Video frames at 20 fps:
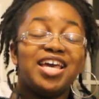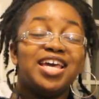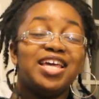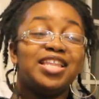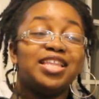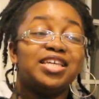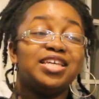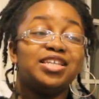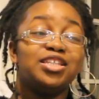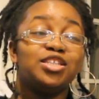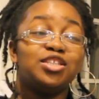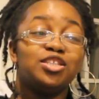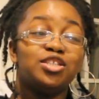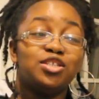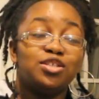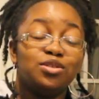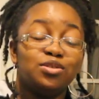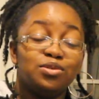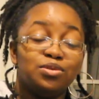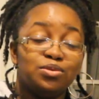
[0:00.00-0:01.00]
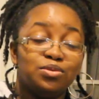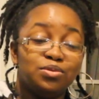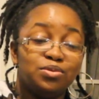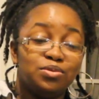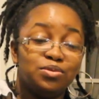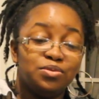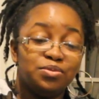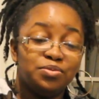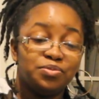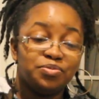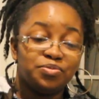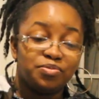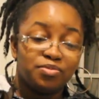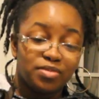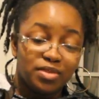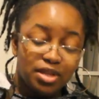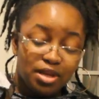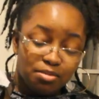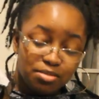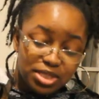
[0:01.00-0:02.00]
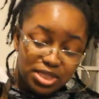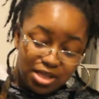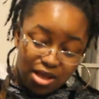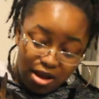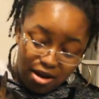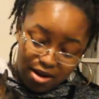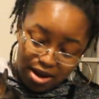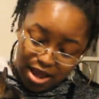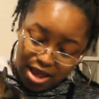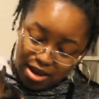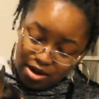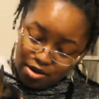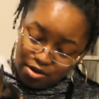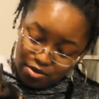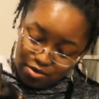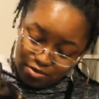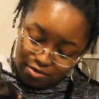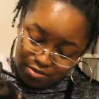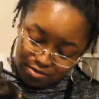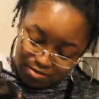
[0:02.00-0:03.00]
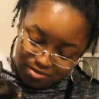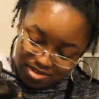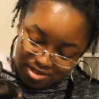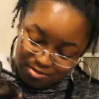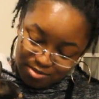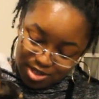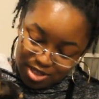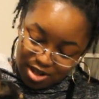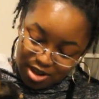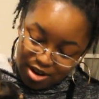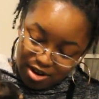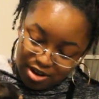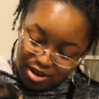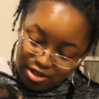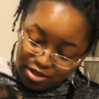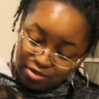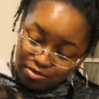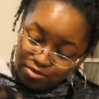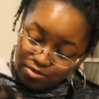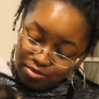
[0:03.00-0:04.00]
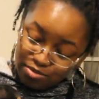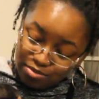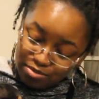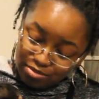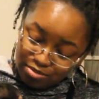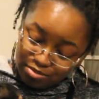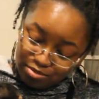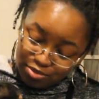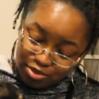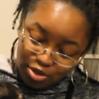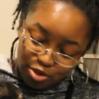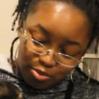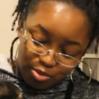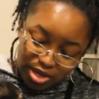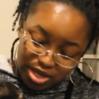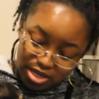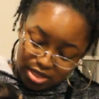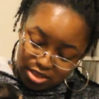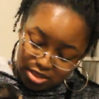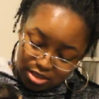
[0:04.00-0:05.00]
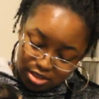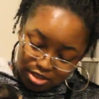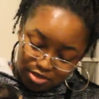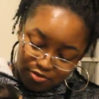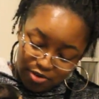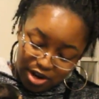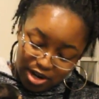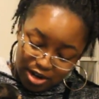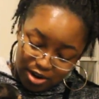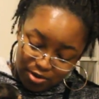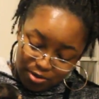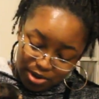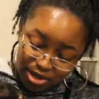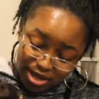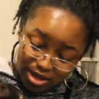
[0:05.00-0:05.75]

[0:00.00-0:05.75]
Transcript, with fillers: And then two, I'm sorry, I know. I'm sorry. Don't pay attention right now.